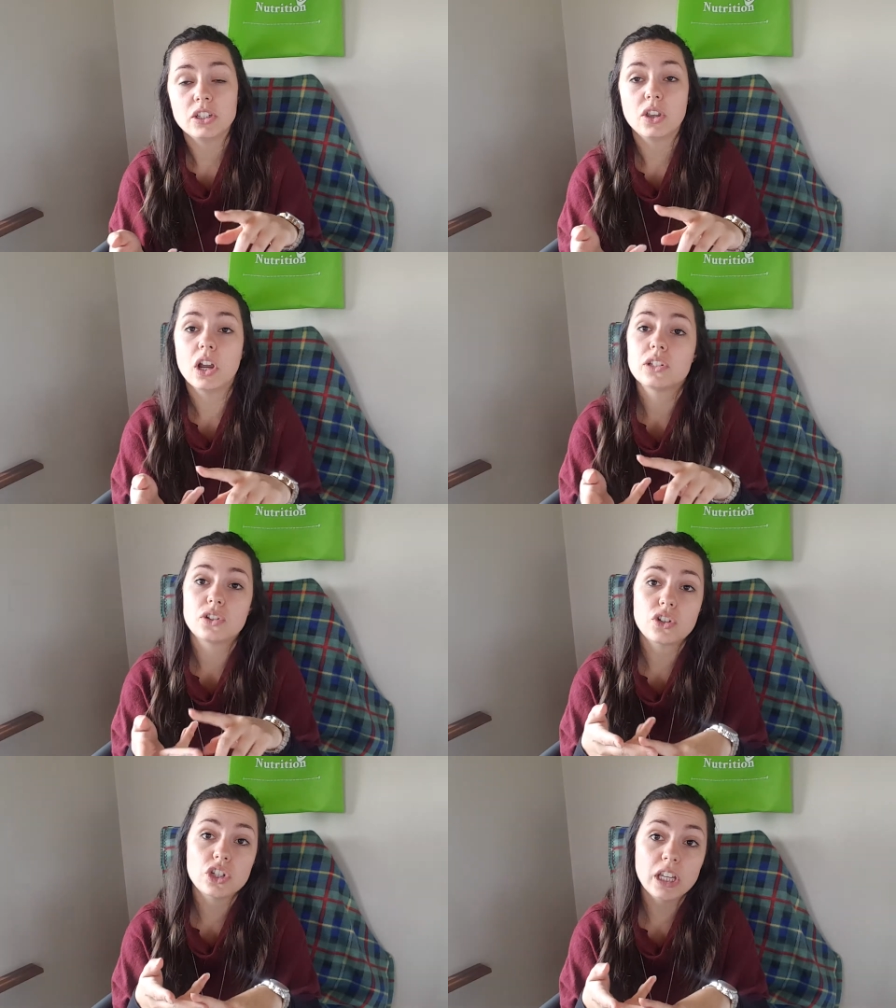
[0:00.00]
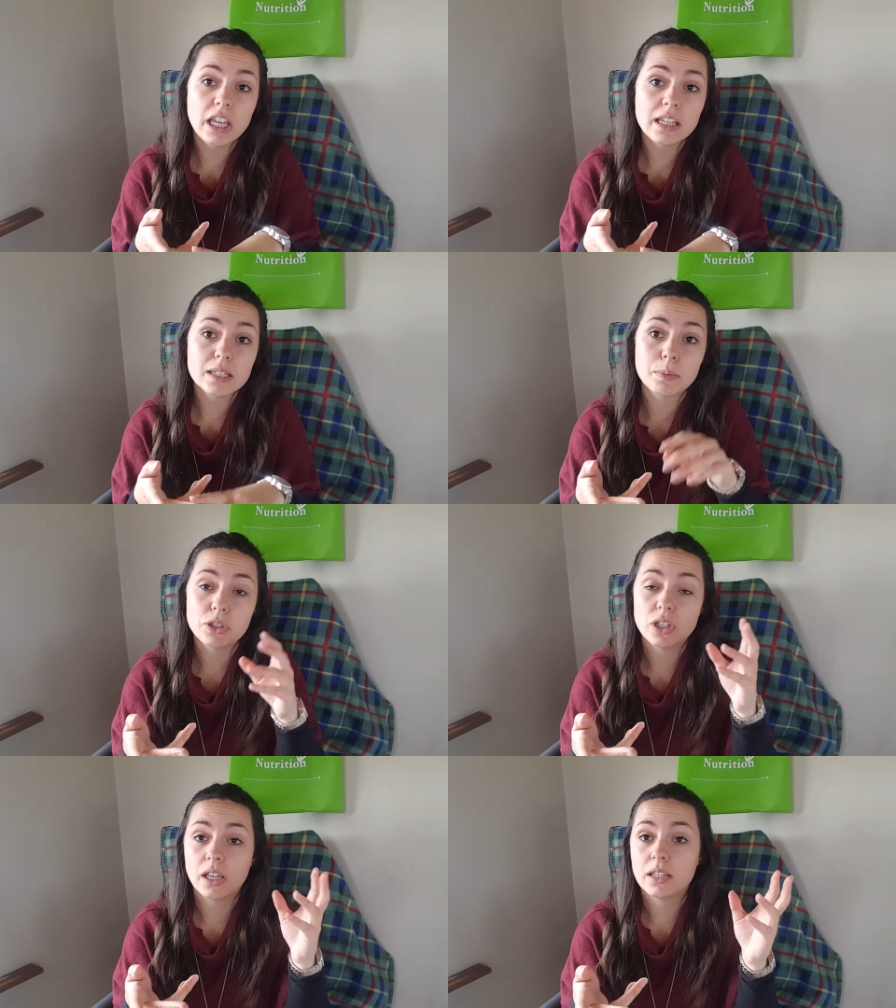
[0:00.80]
You got your cheese,
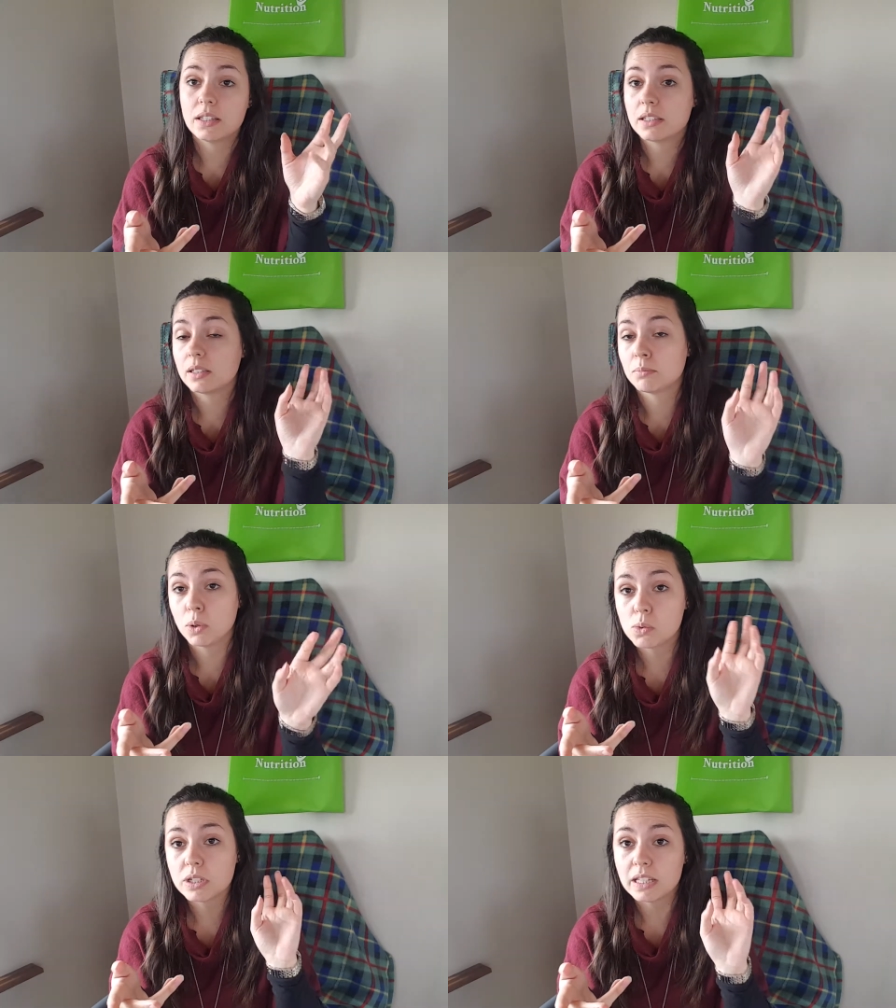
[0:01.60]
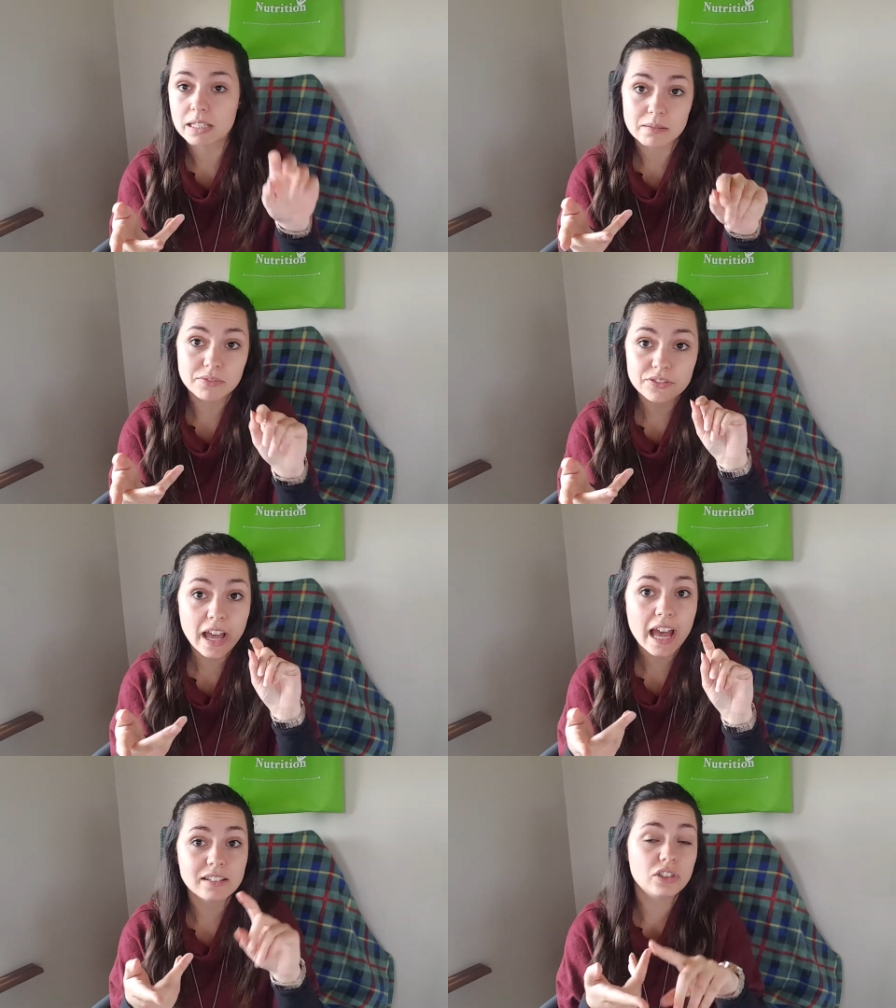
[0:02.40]
which is some protein, some
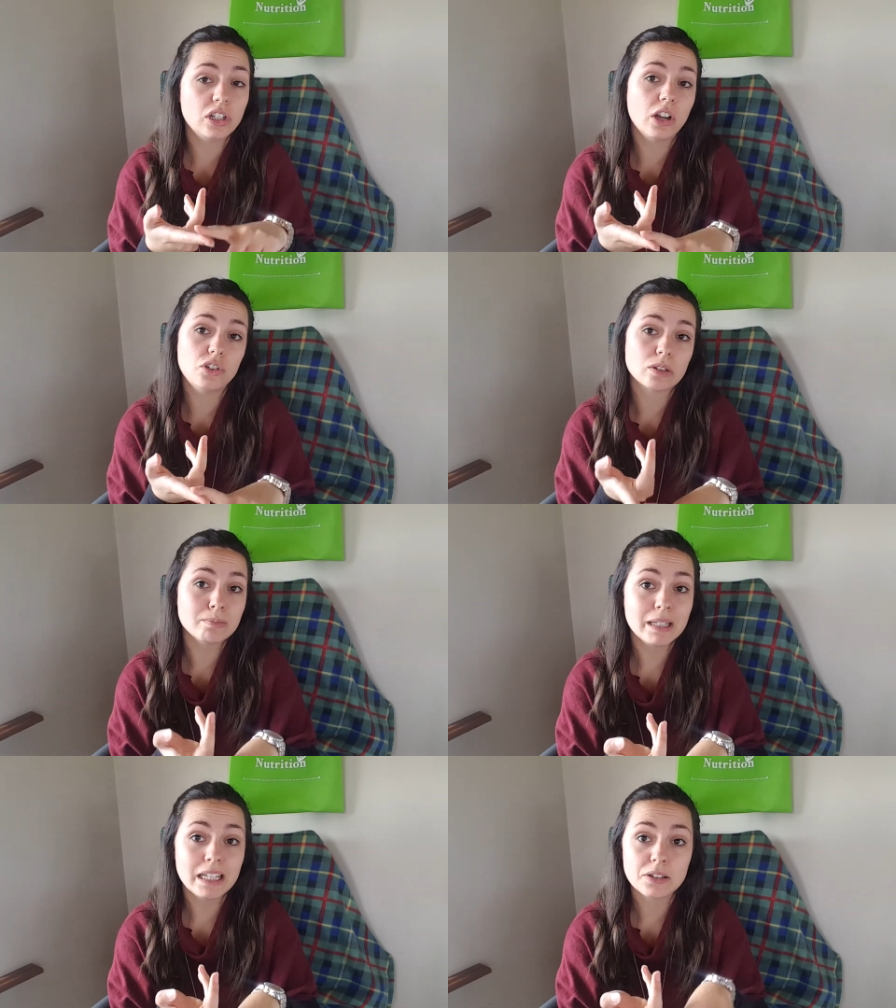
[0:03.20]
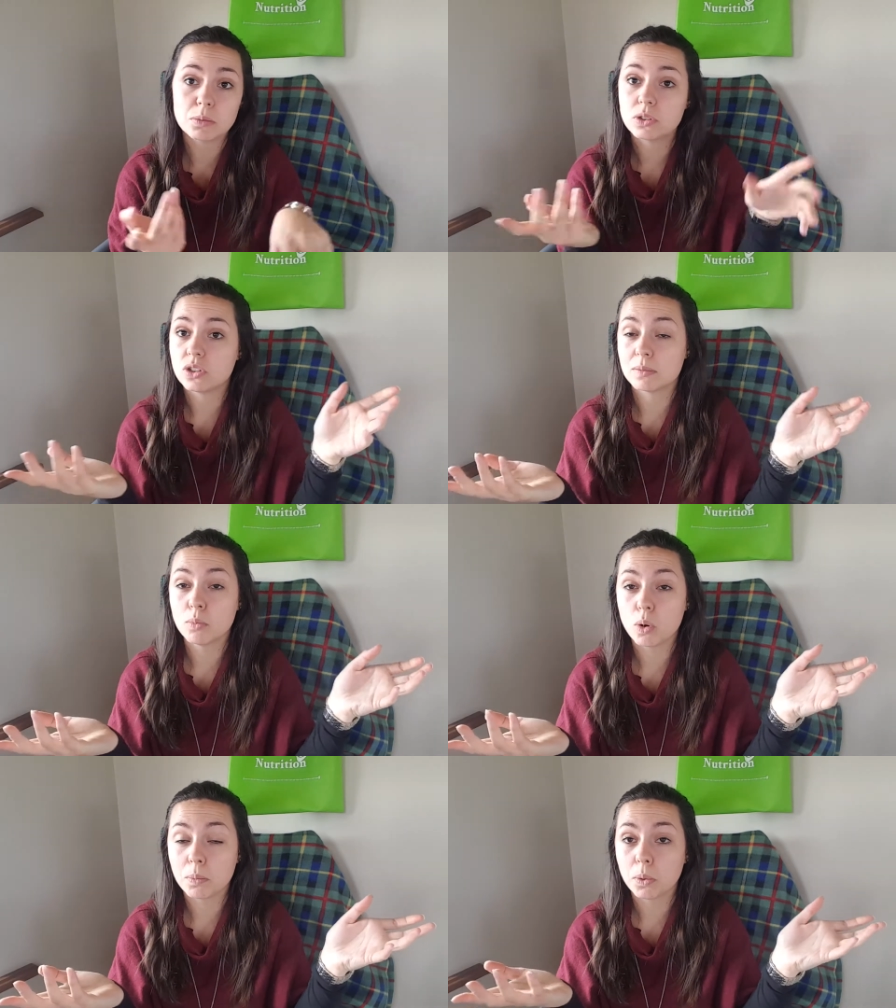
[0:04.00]
fat. You got your meat, which is
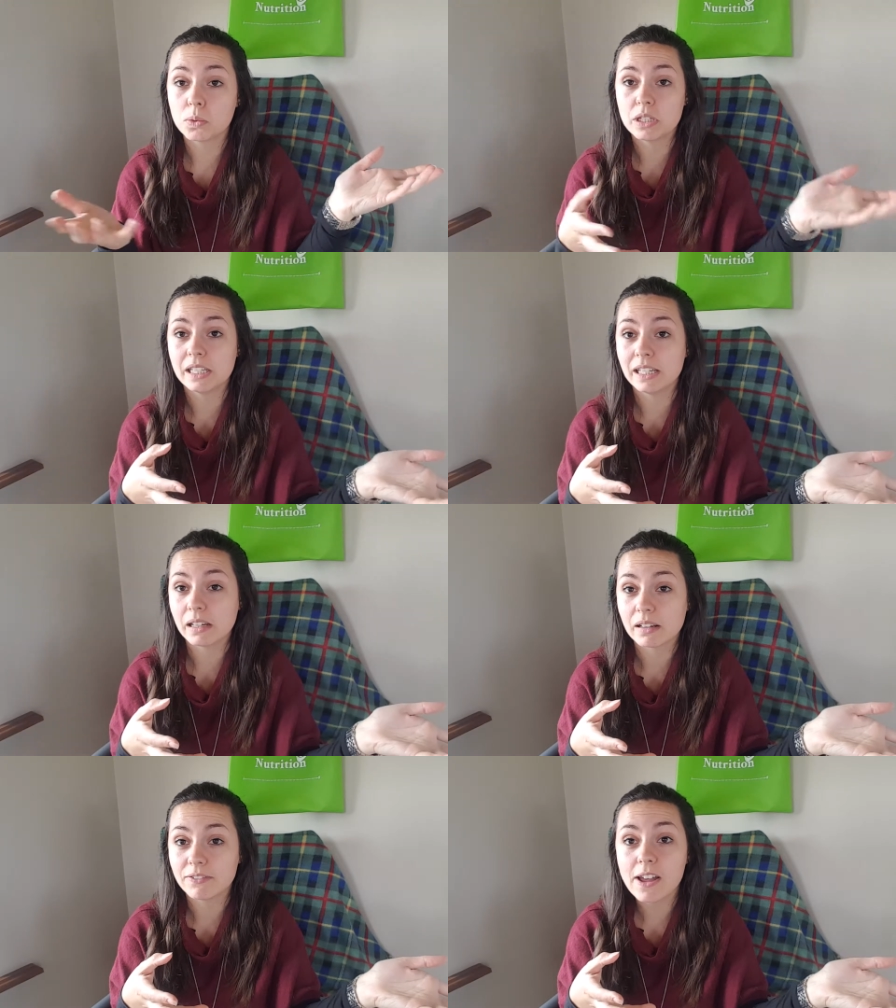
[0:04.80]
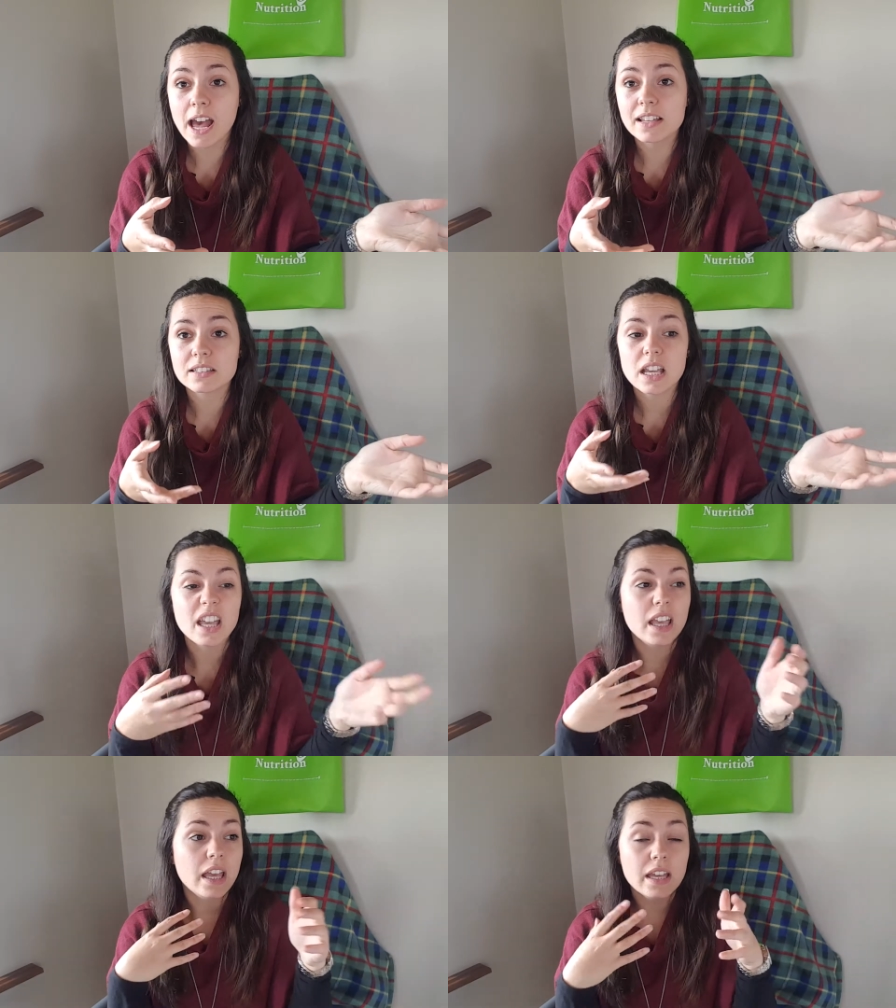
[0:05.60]
more protein, a little fat.
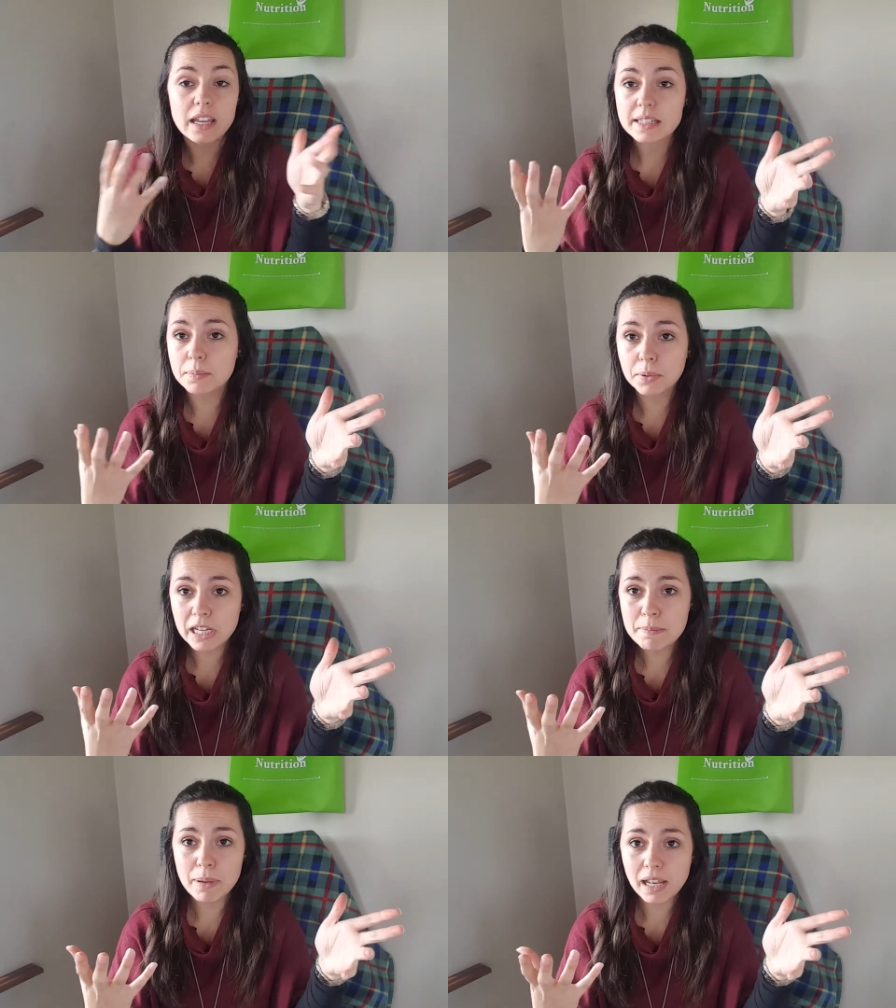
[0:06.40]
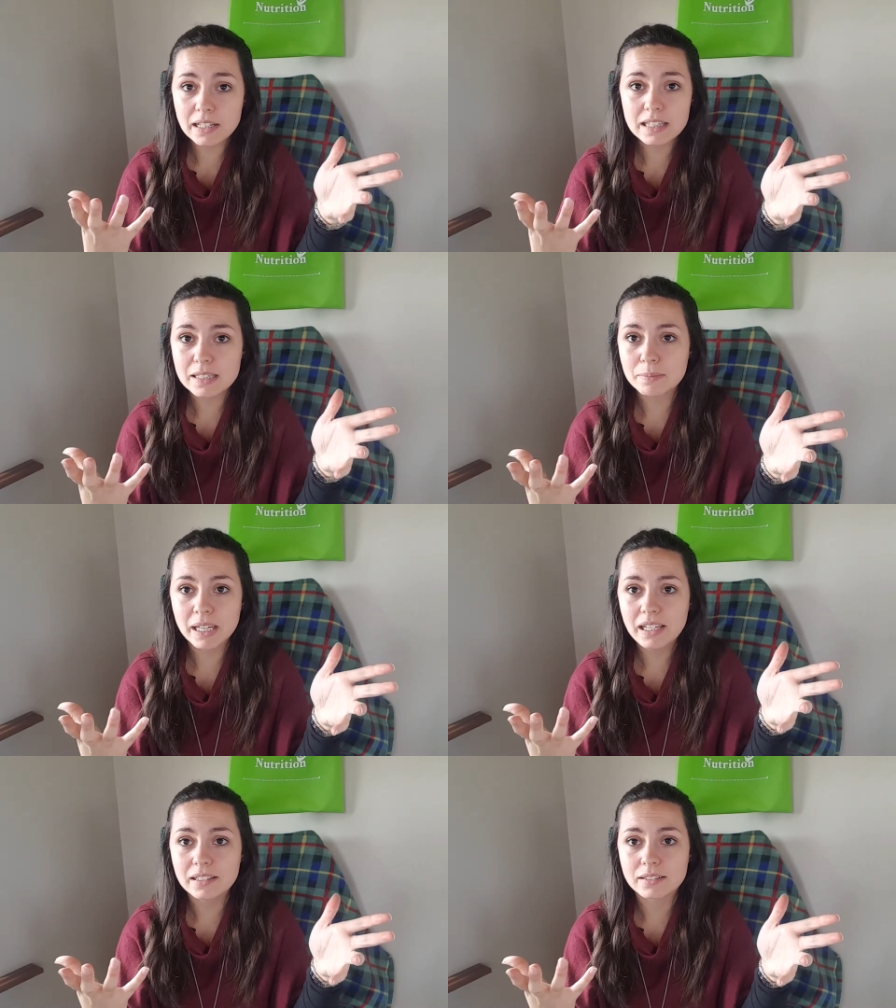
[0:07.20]
It's a pretty balanced
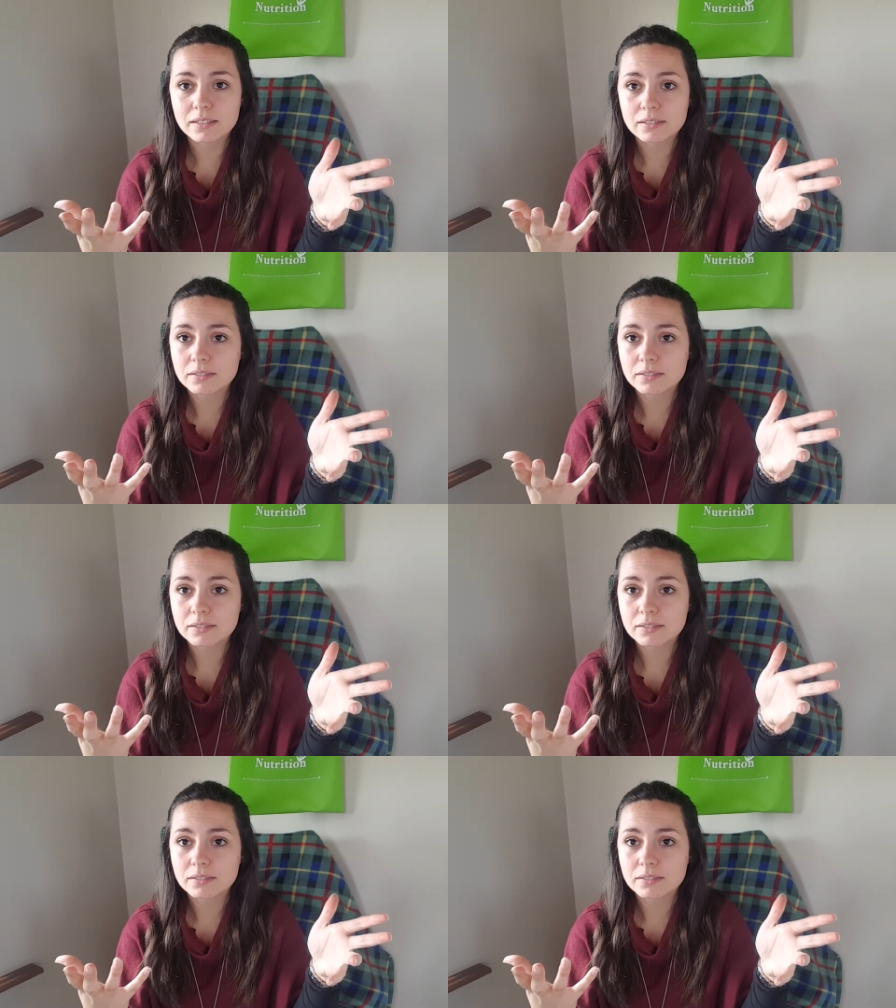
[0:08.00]
meal.